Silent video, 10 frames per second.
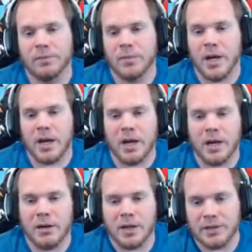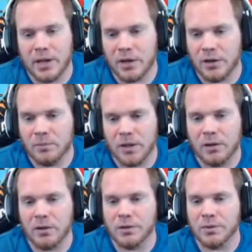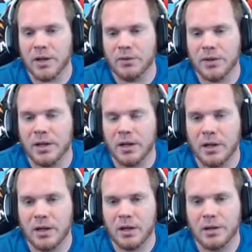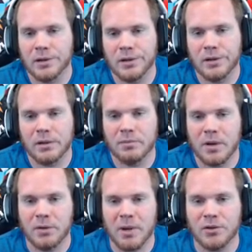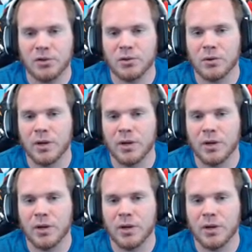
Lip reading: And that's how you beat Argus without the Master Sword.